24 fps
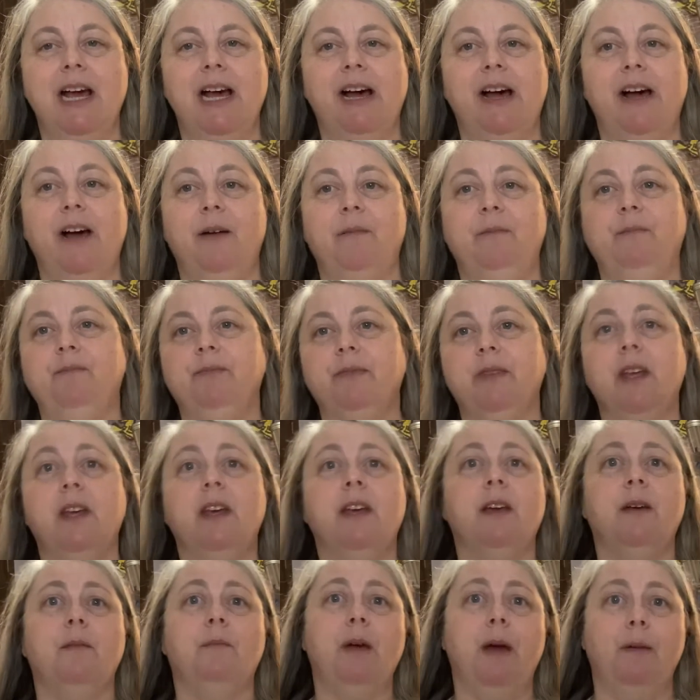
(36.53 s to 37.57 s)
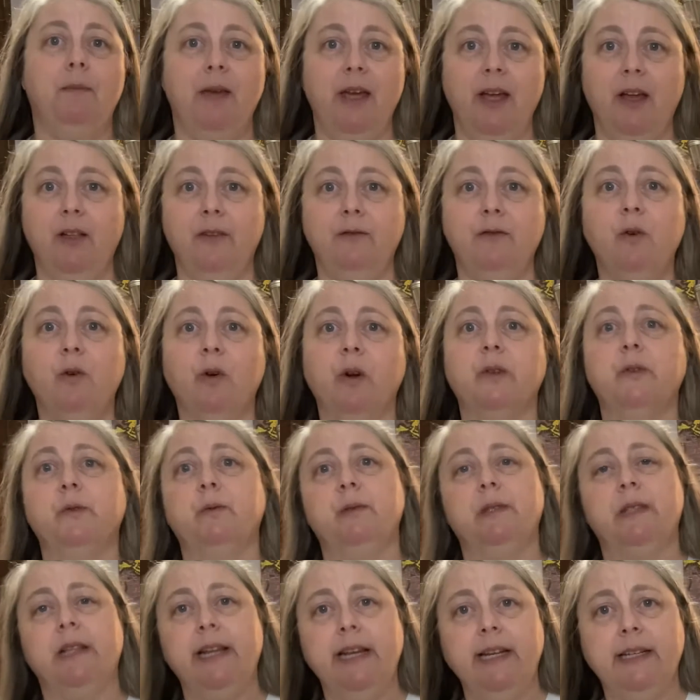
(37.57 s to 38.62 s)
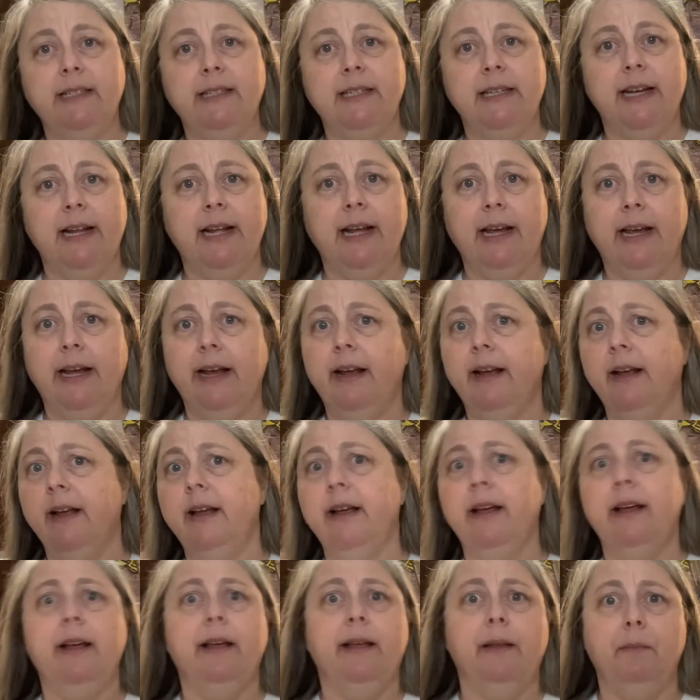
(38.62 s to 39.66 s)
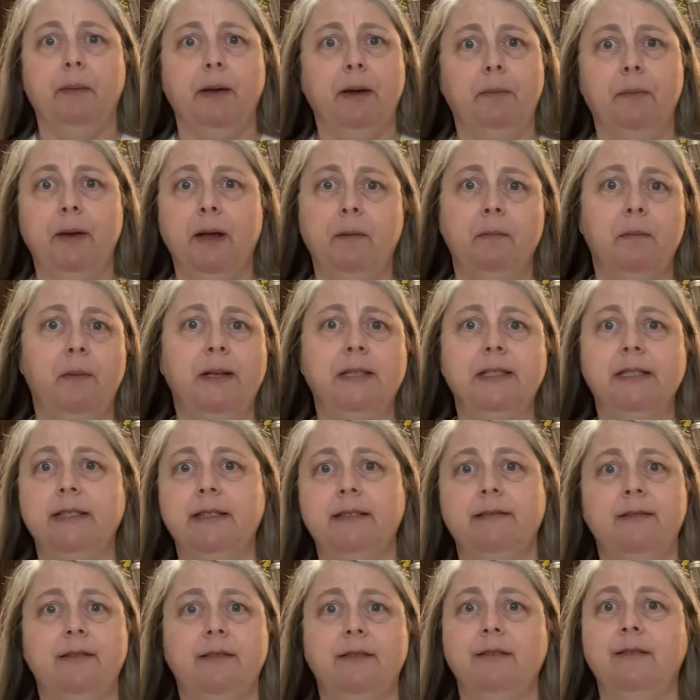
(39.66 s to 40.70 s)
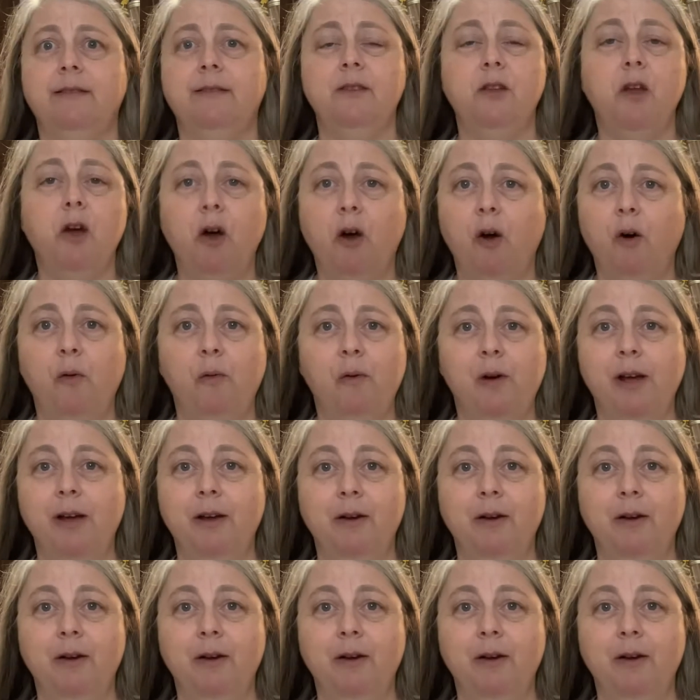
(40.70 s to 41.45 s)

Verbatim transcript: Um, my mail, of course, was late today, mailman must know